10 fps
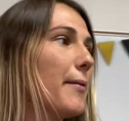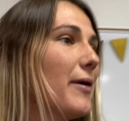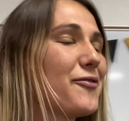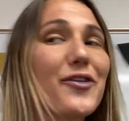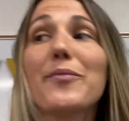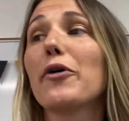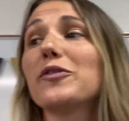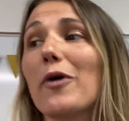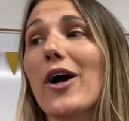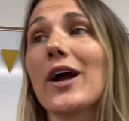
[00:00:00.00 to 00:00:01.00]
But for the
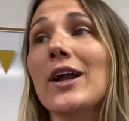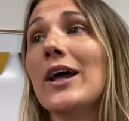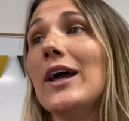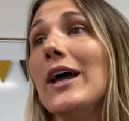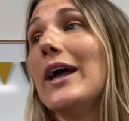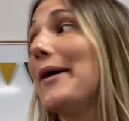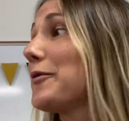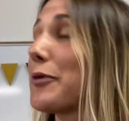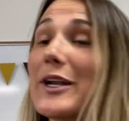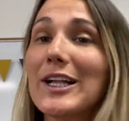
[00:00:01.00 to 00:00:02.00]
most part, it
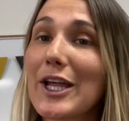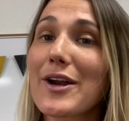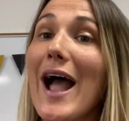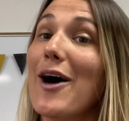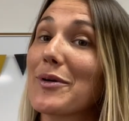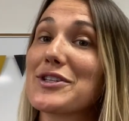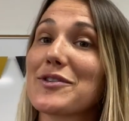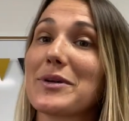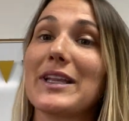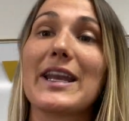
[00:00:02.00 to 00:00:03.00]
was pretty cleared out, which is really